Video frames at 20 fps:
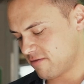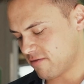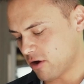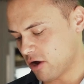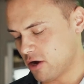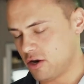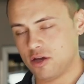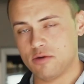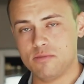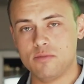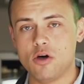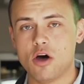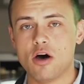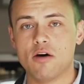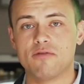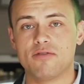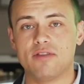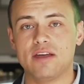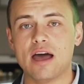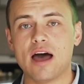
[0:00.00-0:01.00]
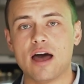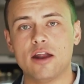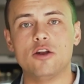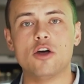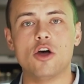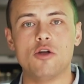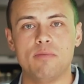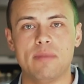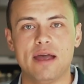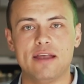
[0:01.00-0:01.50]
volume of the
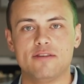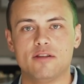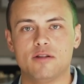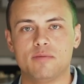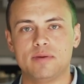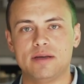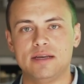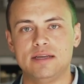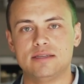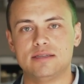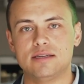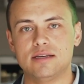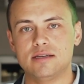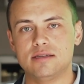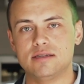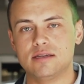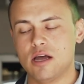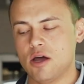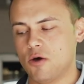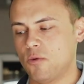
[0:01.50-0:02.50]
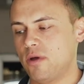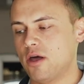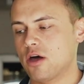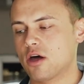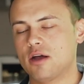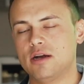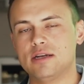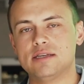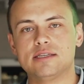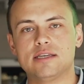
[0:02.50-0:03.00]
unknown metal pieces, we are
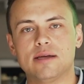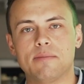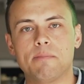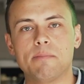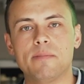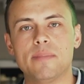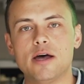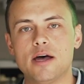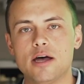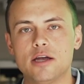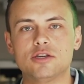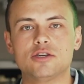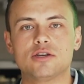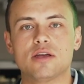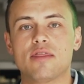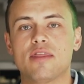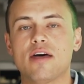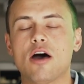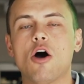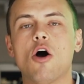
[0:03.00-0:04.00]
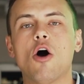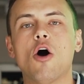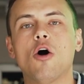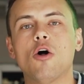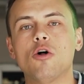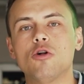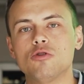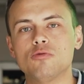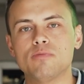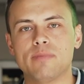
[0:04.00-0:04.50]
going to submerge the
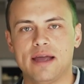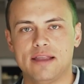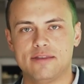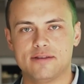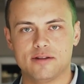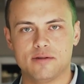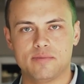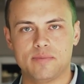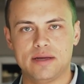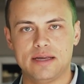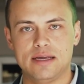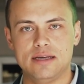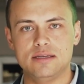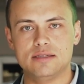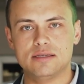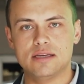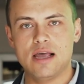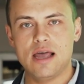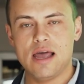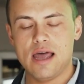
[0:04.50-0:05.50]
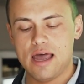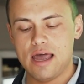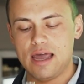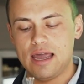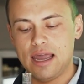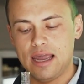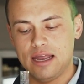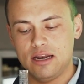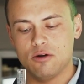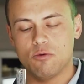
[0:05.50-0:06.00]
whole metal piece
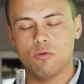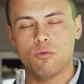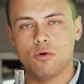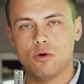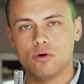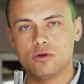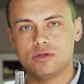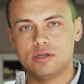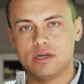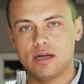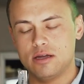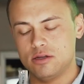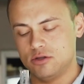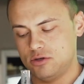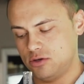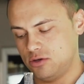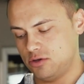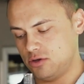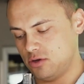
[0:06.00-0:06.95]
in water. To